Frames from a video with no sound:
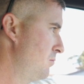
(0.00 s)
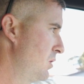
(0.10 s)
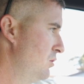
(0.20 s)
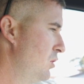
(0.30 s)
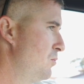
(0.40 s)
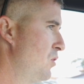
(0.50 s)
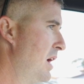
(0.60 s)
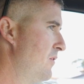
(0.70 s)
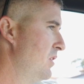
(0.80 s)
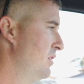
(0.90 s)
So I'm
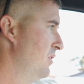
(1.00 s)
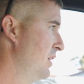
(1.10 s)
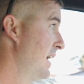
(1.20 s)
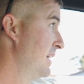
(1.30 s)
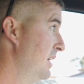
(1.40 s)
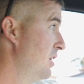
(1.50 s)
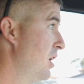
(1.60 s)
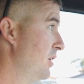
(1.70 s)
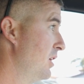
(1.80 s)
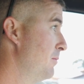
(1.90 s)
driving it, and then I get
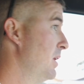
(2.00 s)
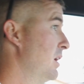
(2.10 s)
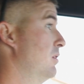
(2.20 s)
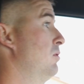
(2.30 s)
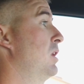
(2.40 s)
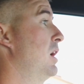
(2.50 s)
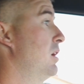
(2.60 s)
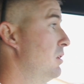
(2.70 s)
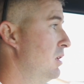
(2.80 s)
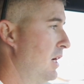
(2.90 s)
on it, and I'm like,
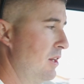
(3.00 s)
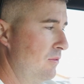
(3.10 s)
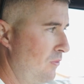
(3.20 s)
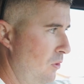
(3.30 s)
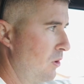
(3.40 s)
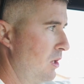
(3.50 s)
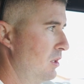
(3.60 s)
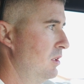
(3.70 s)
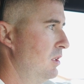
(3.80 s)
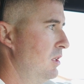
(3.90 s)
okay. I didn't floor it,
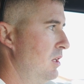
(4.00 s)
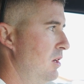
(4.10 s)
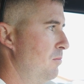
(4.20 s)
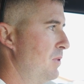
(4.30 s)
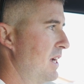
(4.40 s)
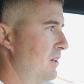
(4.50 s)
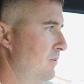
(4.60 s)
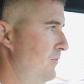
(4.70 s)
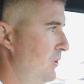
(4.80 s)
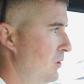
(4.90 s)
but I can
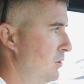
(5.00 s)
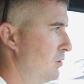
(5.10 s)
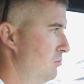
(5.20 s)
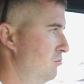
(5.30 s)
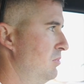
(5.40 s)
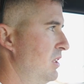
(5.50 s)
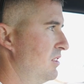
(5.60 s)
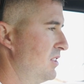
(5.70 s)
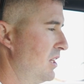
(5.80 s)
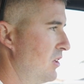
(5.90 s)
feel it
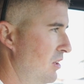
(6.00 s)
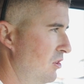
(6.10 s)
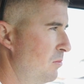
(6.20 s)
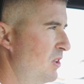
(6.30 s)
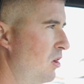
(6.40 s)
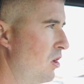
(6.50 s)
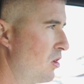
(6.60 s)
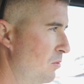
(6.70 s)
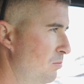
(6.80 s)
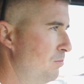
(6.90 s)
accelerate a little bit
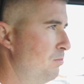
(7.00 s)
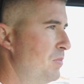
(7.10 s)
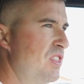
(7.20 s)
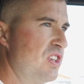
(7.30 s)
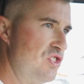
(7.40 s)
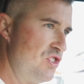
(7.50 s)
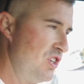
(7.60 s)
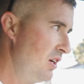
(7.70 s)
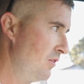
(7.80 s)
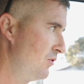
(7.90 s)
harder, but the
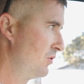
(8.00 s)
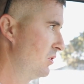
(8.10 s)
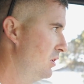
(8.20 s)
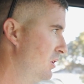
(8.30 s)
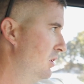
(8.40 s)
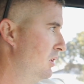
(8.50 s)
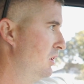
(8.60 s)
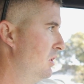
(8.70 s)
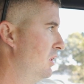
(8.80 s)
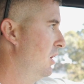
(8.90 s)
shifts,
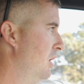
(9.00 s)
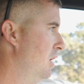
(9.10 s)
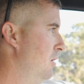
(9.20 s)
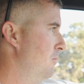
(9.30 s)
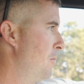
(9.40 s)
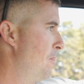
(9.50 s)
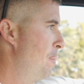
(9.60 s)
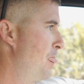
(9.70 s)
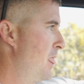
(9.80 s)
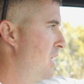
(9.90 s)

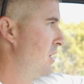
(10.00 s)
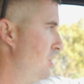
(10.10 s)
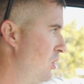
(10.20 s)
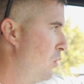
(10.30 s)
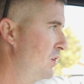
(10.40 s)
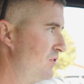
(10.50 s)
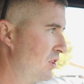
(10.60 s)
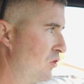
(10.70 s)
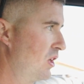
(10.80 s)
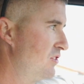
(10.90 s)
it wasn't
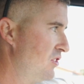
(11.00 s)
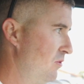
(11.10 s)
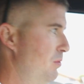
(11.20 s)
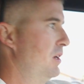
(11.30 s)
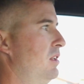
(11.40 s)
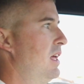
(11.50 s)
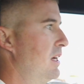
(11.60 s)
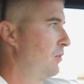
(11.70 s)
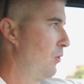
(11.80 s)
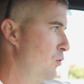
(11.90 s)
aggressive, but it
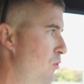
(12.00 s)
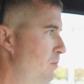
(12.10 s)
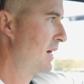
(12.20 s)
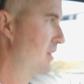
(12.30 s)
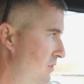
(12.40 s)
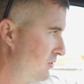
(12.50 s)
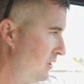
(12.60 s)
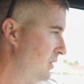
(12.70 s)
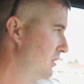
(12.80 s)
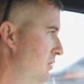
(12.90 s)
threw you back in the
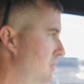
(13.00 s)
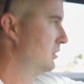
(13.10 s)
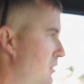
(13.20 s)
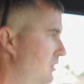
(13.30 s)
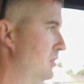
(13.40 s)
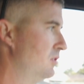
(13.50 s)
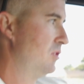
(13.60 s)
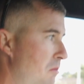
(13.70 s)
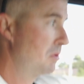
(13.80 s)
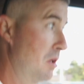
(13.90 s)
seat. So
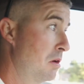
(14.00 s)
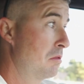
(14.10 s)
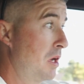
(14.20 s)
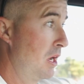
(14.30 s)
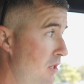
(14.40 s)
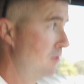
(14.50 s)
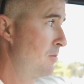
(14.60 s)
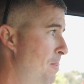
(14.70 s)
I'm like, okay,